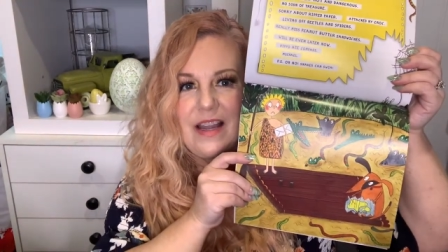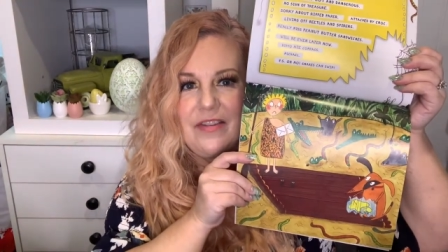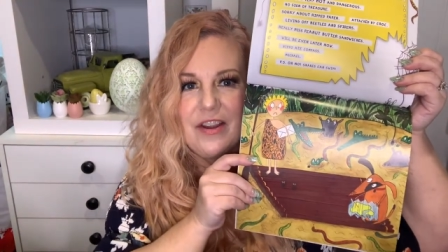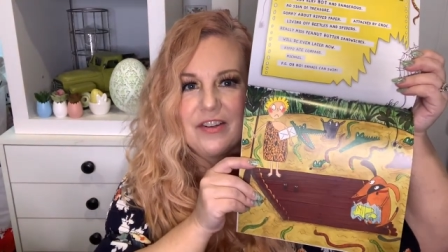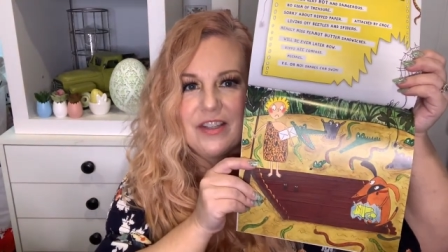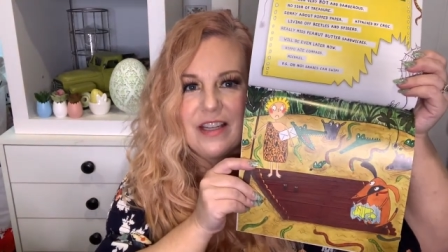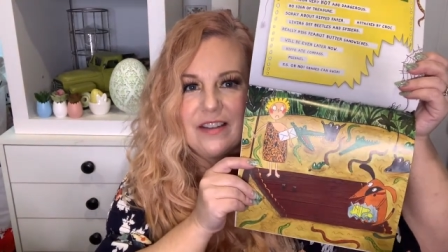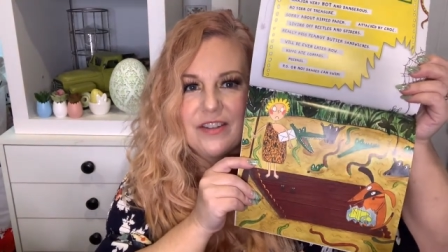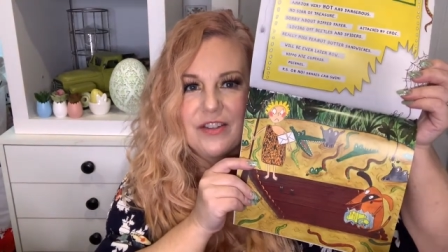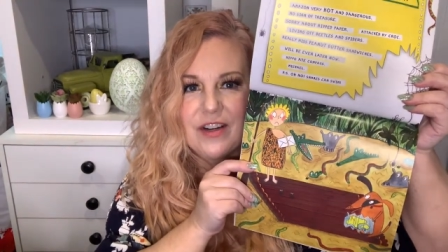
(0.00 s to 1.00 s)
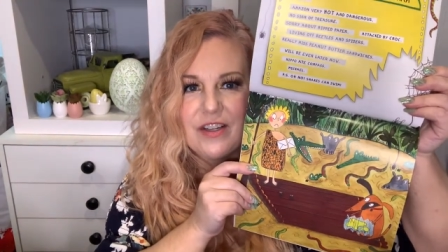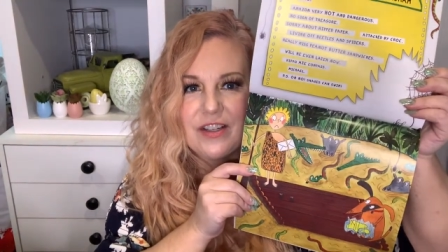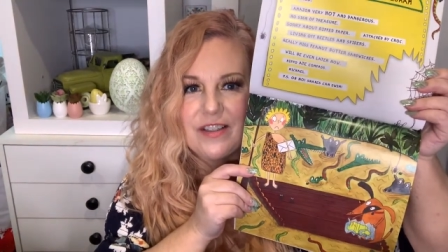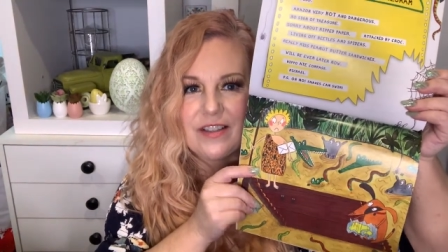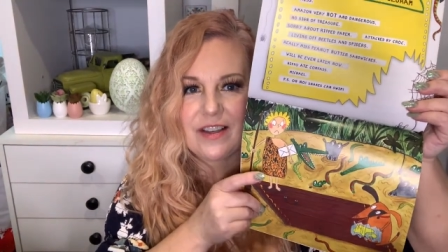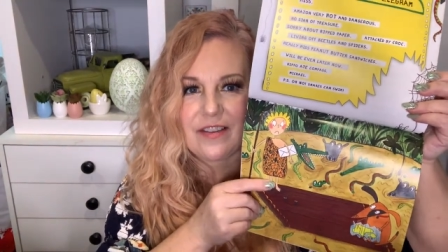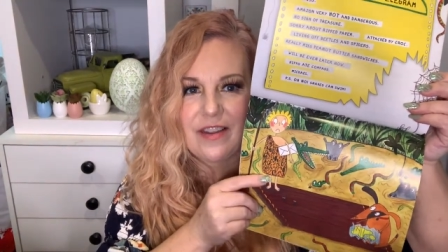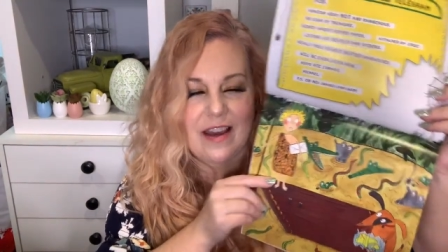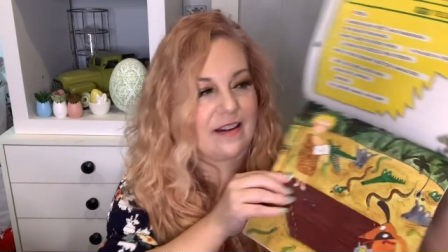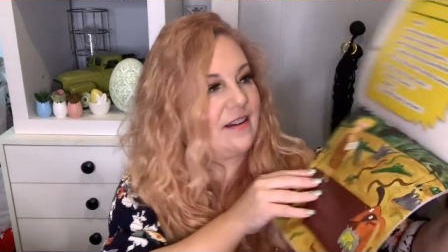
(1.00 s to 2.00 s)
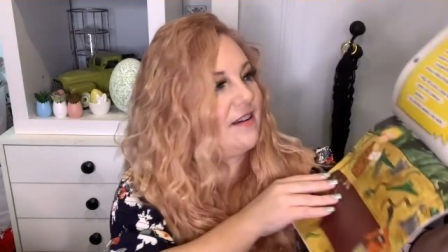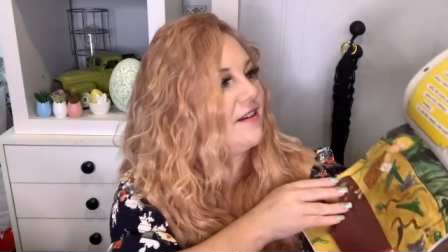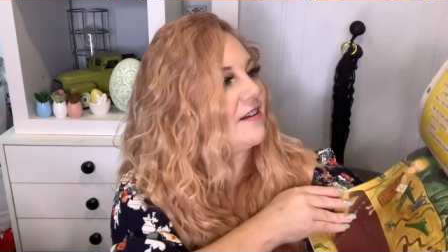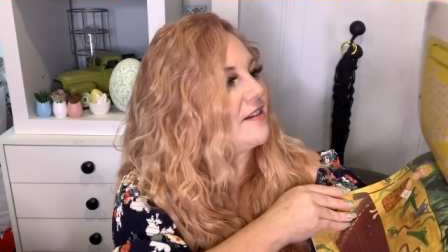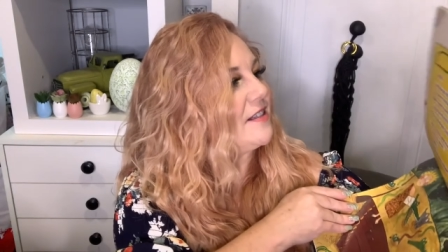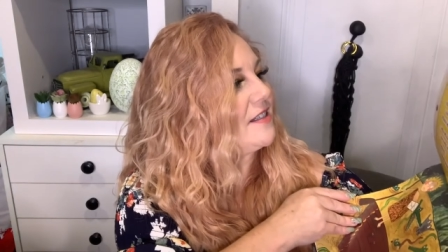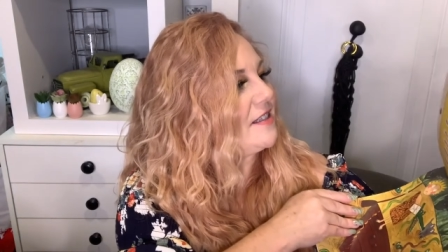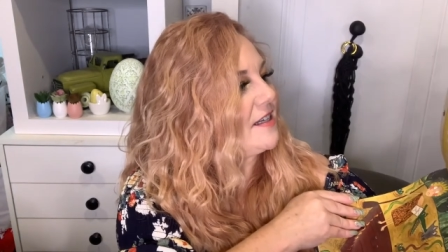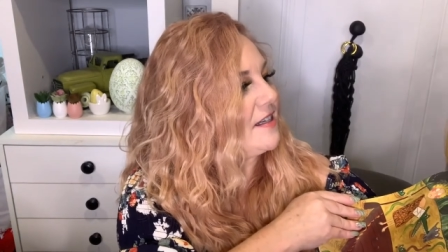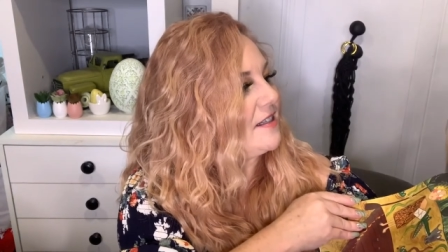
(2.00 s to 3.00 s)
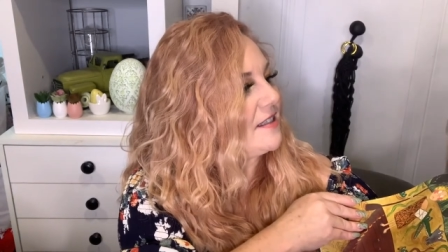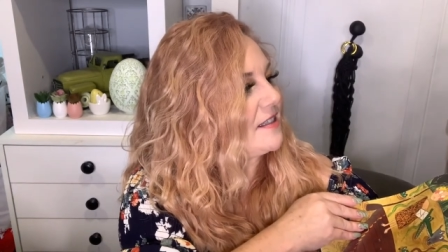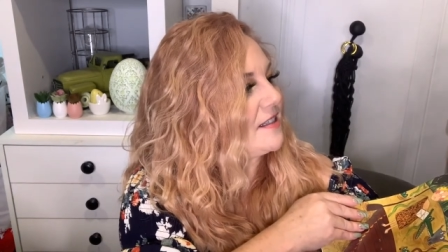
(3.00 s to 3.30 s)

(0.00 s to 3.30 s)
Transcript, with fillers: There's the illustrations. Look at that. Because it says,